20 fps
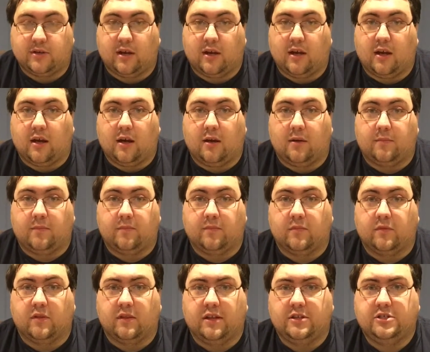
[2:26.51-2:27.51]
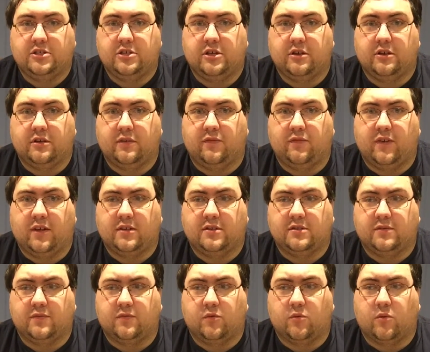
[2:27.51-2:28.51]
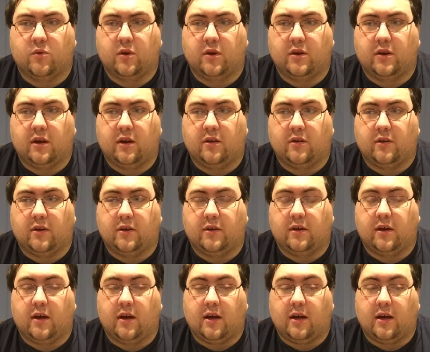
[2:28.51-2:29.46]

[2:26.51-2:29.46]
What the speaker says: Legendary defensive coordinator and